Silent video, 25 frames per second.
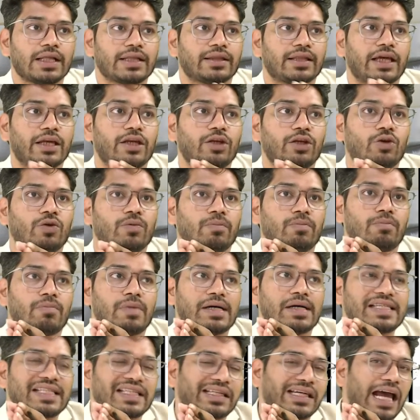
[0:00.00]
then you
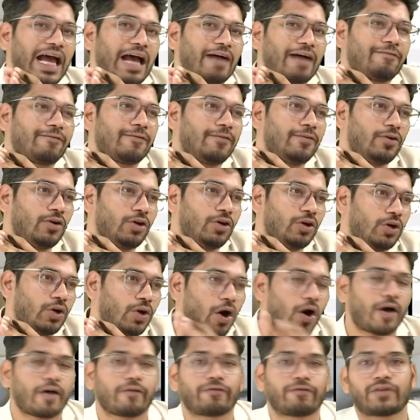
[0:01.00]
must have a
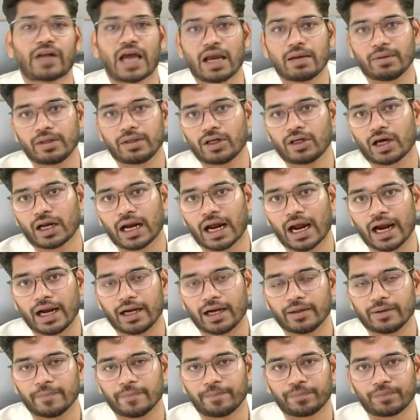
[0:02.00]
lot of time in your
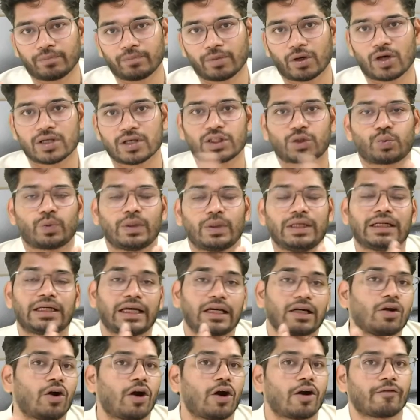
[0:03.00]
hand, because it will
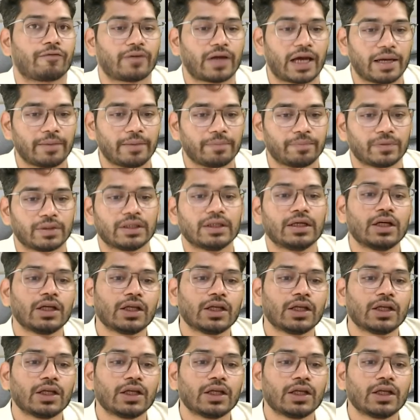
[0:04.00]
take a lot of time.